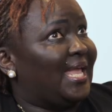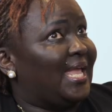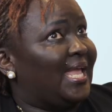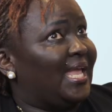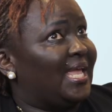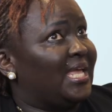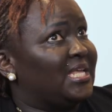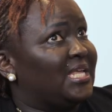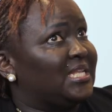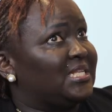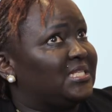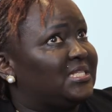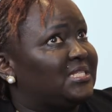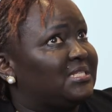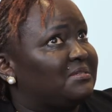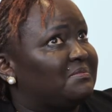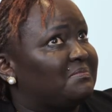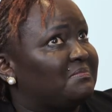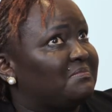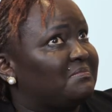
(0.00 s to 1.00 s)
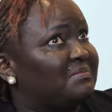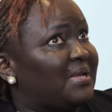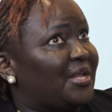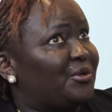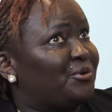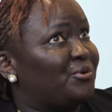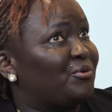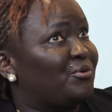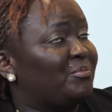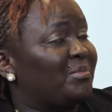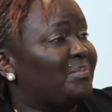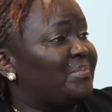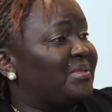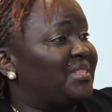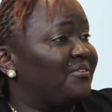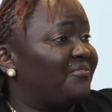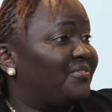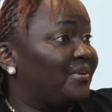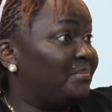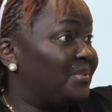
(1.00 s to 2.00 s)
and I don't know, maybe
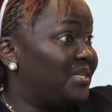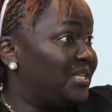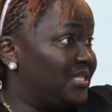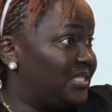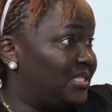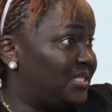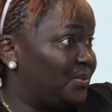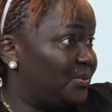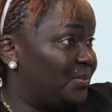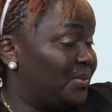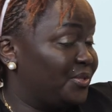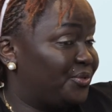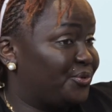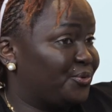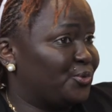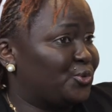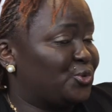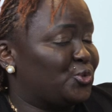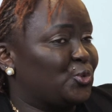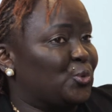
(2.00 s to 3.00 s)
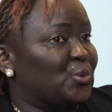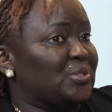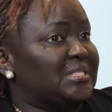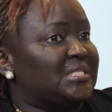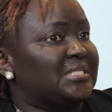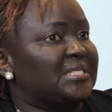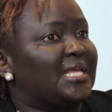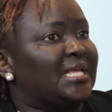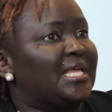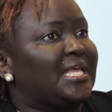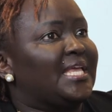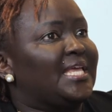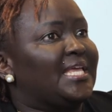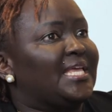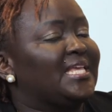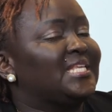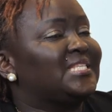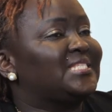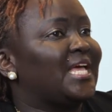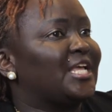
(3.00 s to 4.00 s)
the feminists will throw stones,
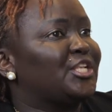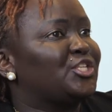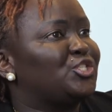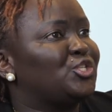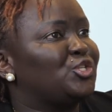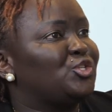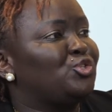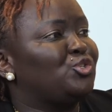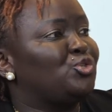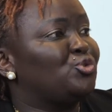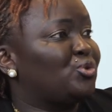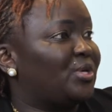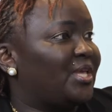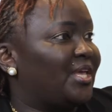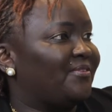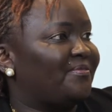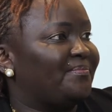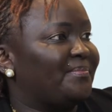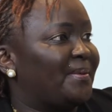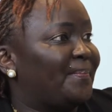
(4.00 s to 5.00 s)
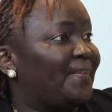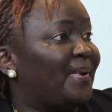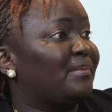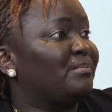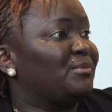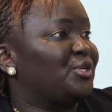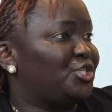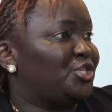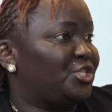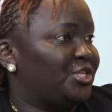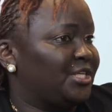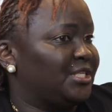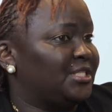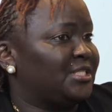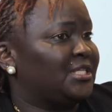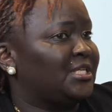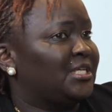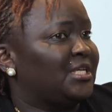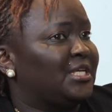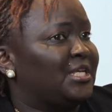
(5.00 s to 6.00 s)
is that you gave me
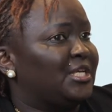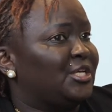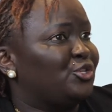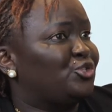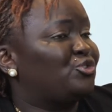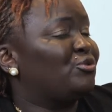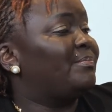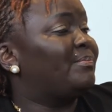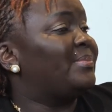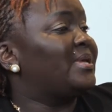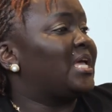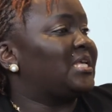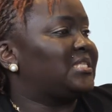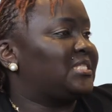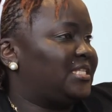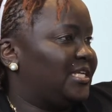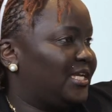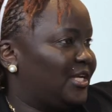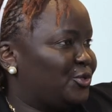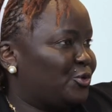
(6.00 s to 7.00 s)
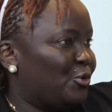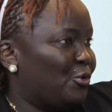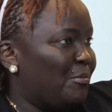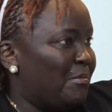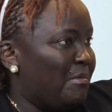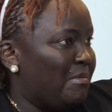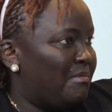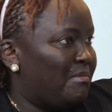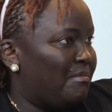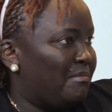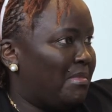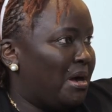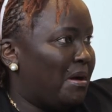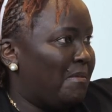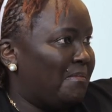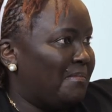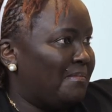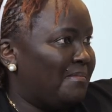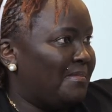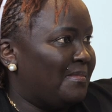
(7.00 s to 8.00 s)
permission to be a stay-at-home
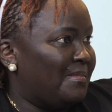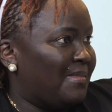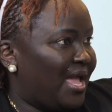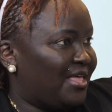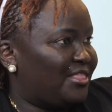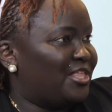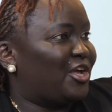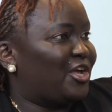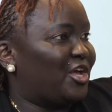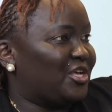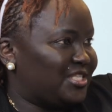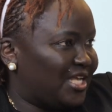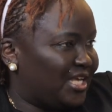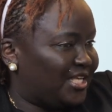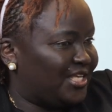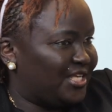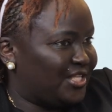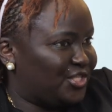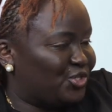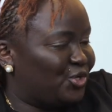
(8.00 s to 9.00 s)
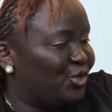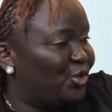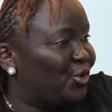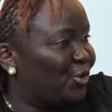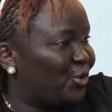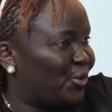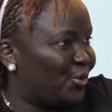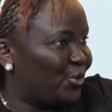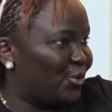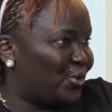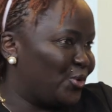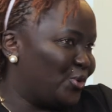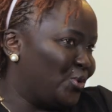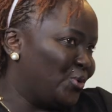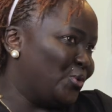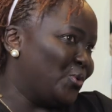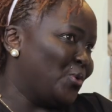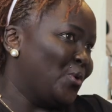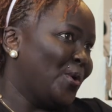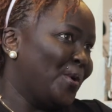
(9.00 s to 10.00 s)
mom. I think as our kids
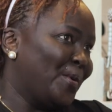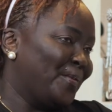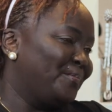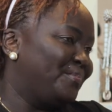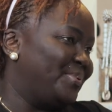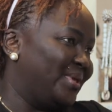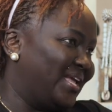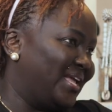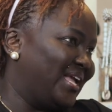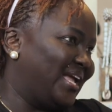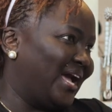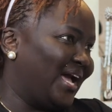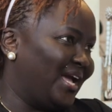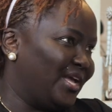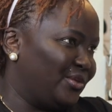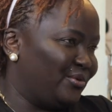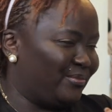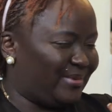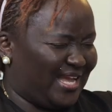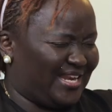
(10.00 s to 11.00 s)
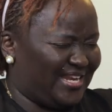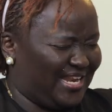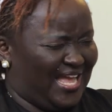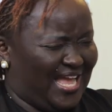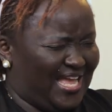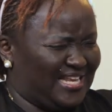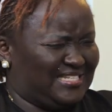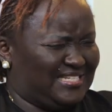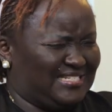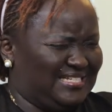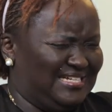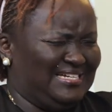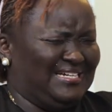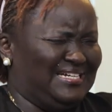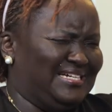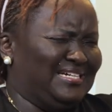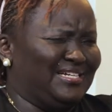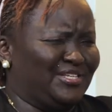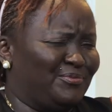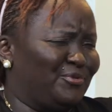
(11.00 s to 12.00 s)
grew bigger, you kind of had,
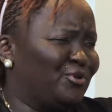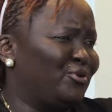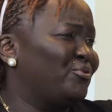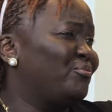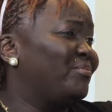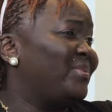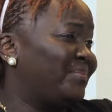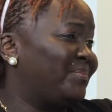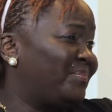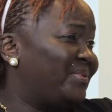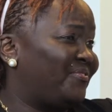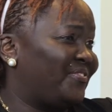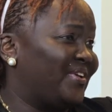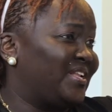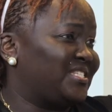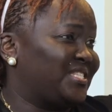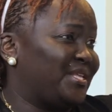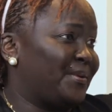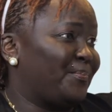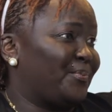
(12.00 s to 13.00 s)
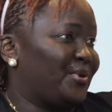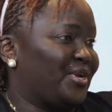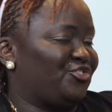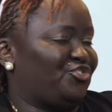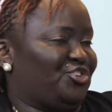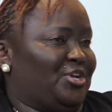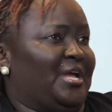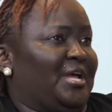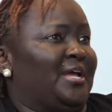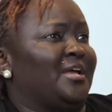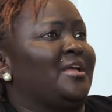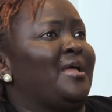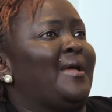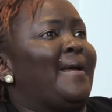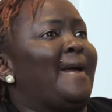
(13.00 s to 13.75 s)
you know, you maybe felt the pressure,